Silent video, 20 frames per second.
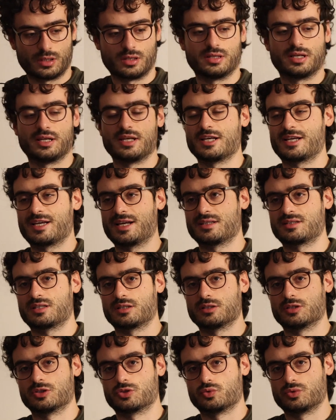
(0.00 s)

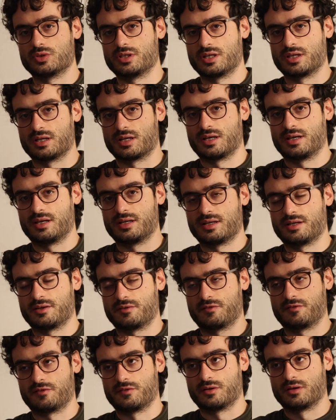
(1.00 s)
dedicated to the
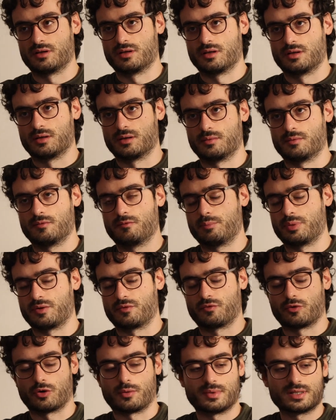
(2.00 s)
AF
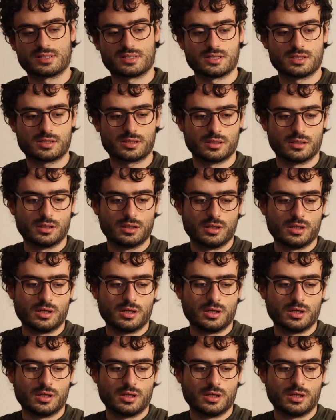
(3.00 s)
performances,